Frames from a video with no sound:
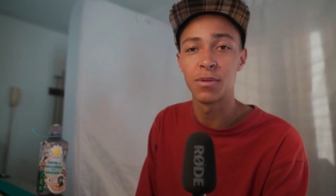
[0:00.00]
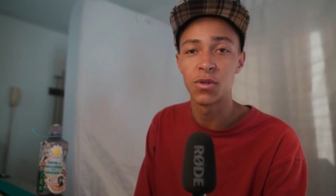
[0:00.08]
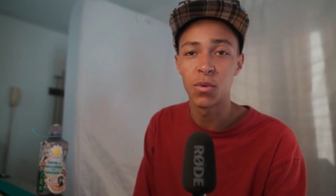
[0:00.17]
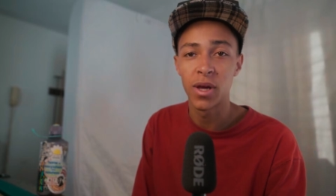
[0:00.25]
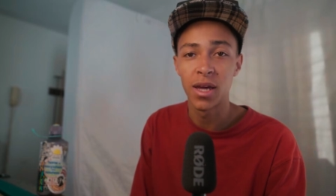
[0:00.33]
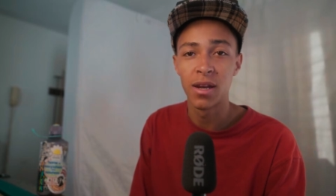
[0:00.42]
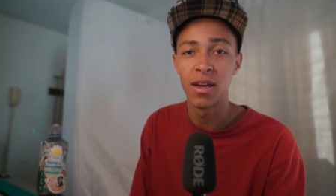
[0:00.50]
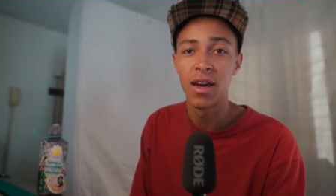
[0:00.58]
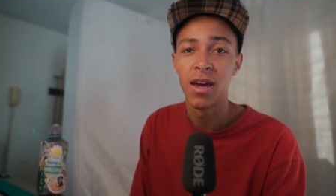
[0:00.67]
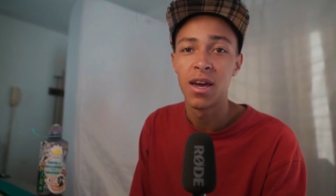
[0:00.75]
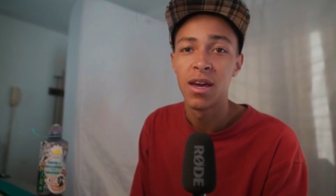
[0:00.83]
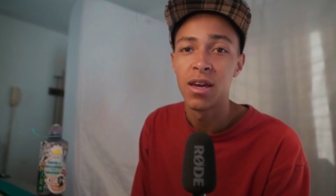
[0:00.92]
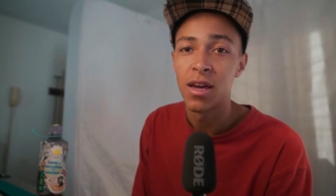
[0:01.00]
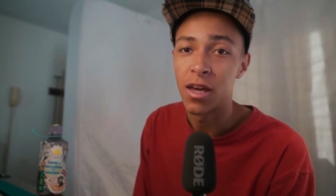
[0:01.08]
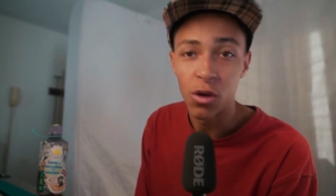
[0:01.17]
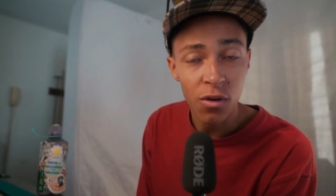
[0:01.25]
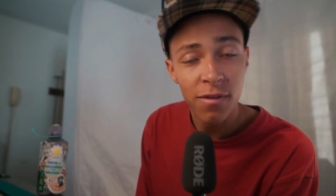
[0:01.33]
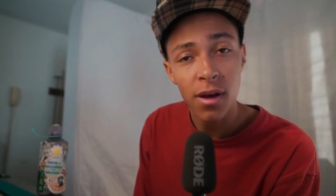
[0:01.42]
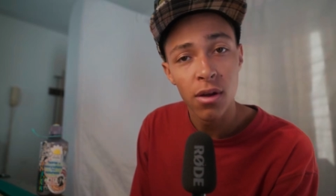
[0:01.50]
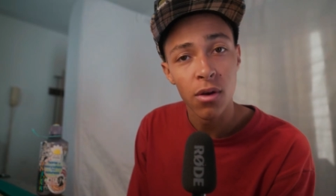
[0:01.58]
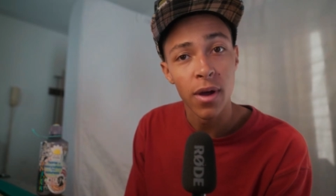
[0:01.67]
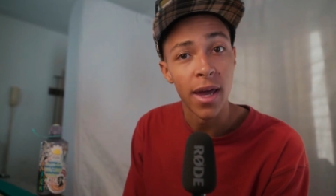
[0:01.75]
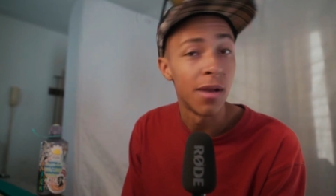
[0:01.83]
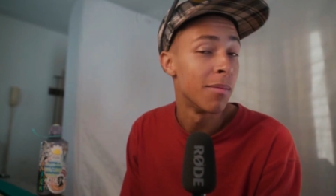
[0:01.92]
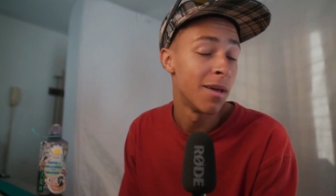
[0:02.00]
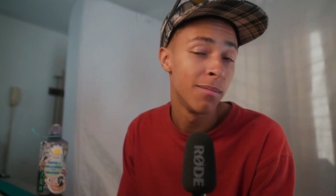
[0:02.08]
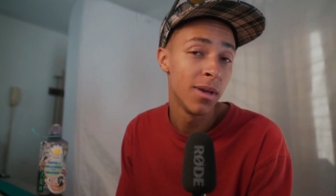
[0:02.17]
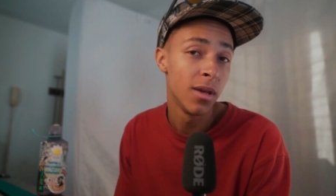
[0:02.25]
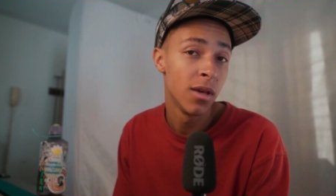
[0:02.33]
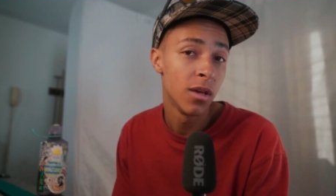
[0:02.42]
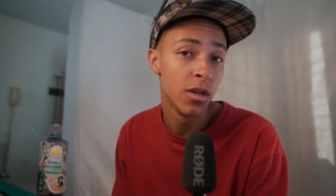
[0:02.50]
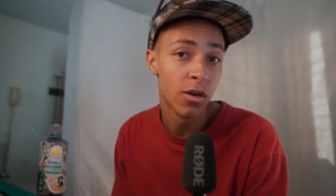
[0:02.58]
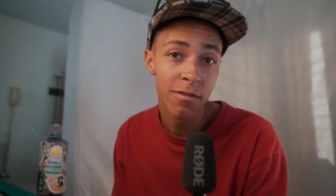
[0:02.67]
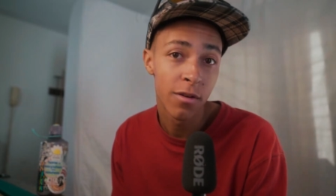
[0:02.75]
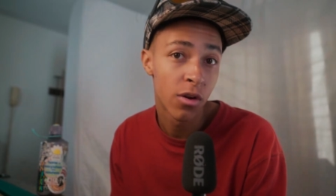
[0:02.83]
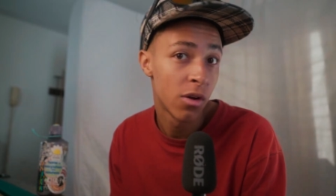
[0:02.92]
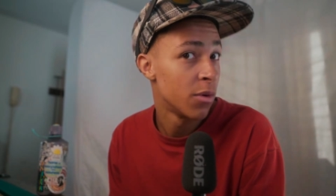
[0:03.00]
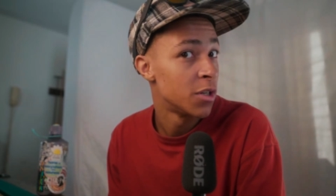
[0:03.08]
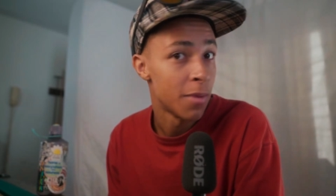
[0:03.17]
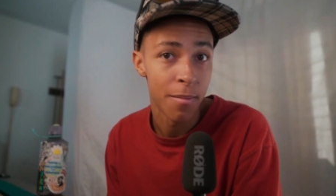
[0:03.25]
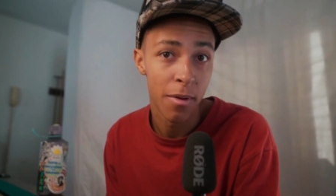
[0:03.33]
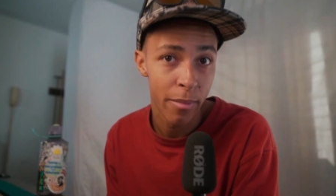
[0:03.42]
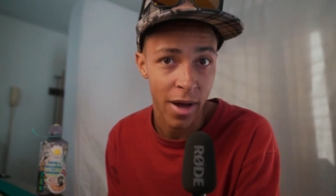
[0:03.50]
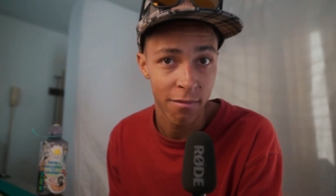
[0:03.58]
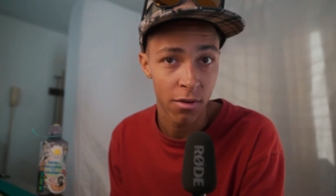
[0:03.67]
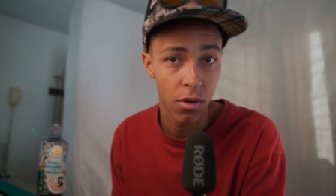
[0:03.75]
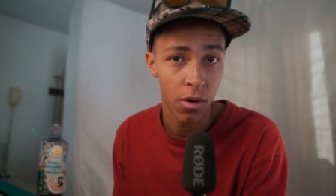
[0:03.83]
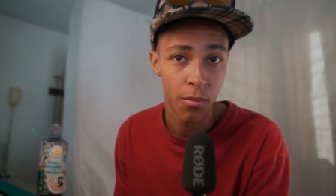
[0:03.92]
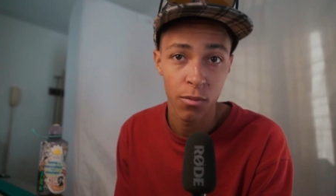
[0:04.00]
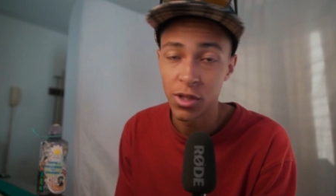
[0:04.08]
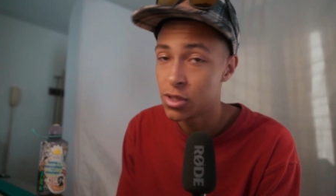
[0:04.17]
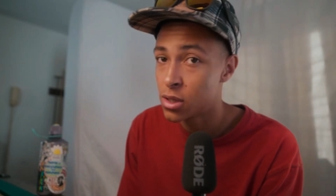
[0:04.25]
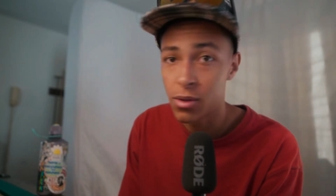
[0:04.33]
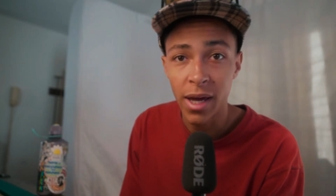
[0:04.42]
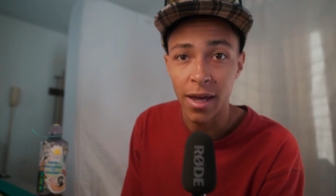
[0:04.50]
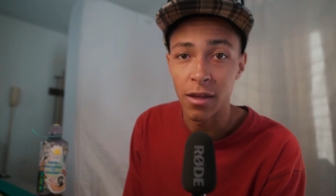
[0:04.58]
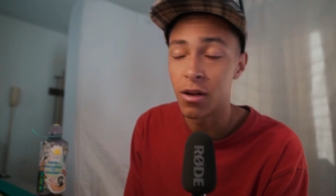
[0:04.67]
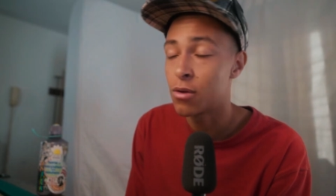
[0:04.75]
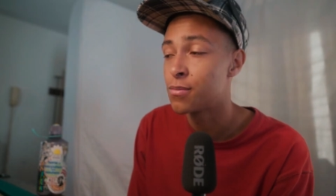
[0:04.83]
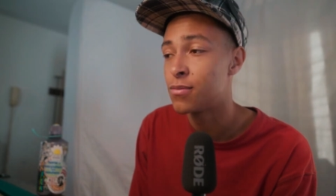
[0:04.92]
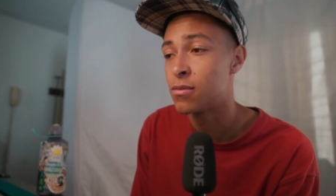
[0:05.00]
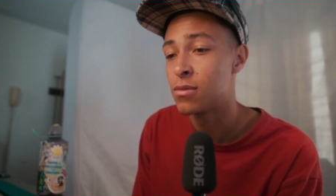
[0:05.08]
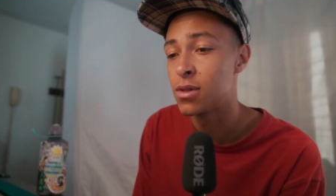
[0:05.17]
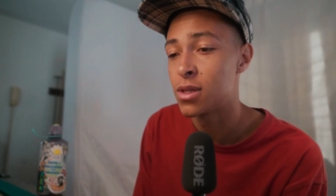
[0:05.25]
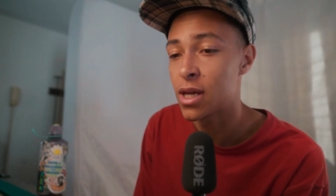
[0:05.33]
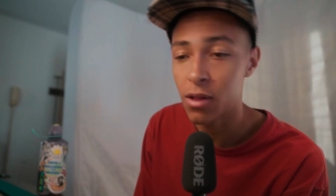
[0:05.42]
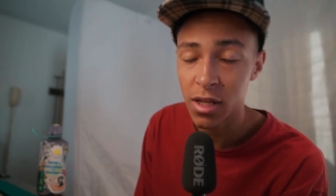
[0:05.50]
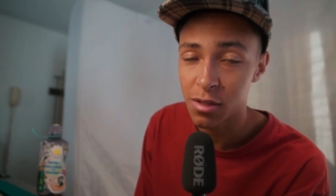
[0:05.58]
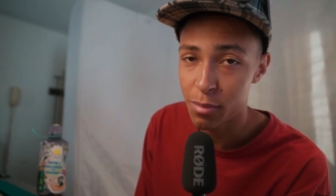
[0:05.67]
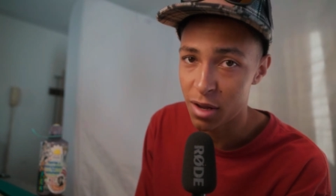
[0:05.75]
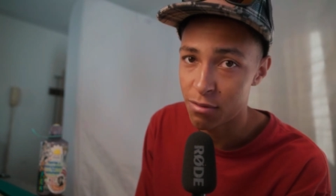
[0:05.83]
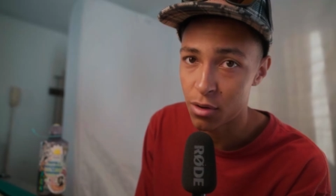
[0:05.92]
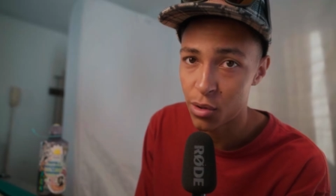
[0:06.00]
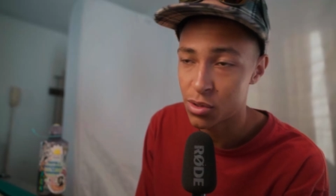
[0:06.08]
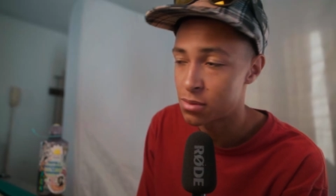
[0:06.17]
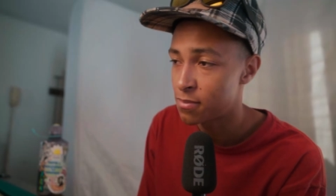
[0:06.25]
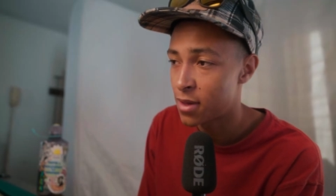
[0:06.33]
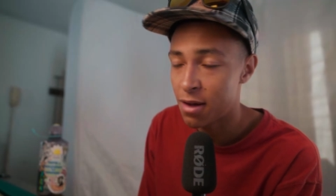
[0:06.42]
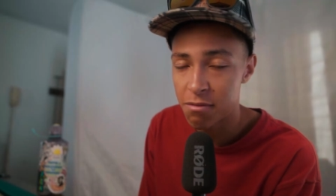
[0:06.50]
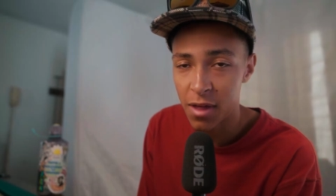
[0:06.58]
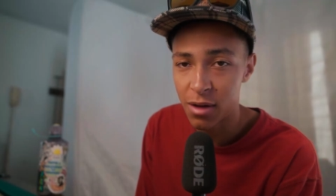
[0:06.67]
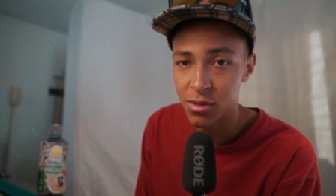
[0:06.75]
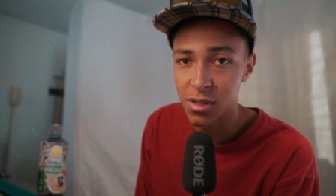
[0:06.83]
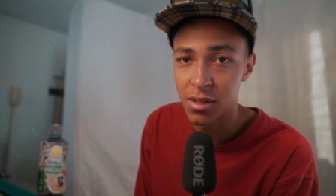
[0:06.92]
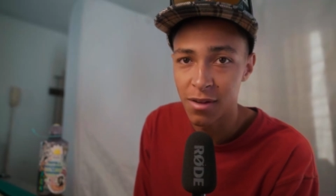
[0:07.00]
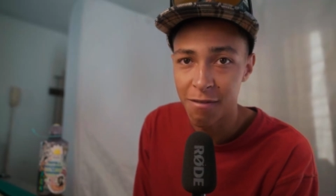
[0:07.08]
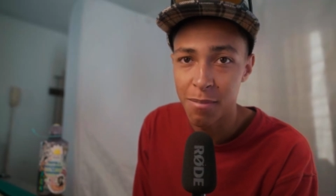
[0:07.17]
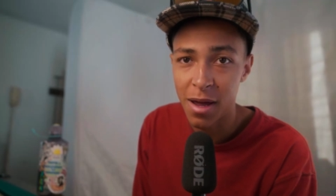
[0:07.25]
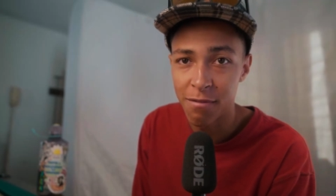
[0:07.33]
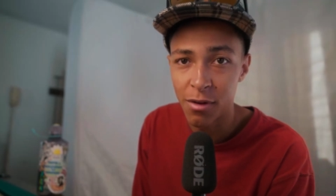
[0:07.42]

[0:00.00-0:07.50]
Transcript: between a good photo and maybe your photo, which might be a bad photo, which is okay. Take lots of bad photos. I have thousands of bad